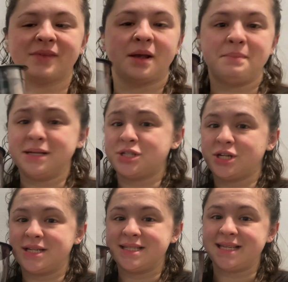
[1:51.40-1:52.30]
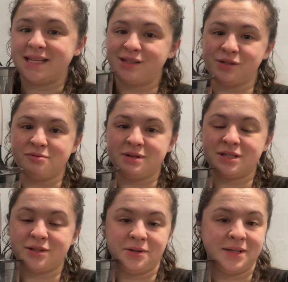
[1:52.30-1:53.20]
Make sure to stay tuned
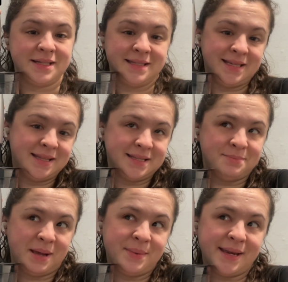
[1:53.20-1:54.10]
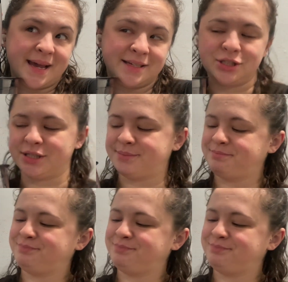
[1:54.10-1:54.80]
so you can see this baby in action.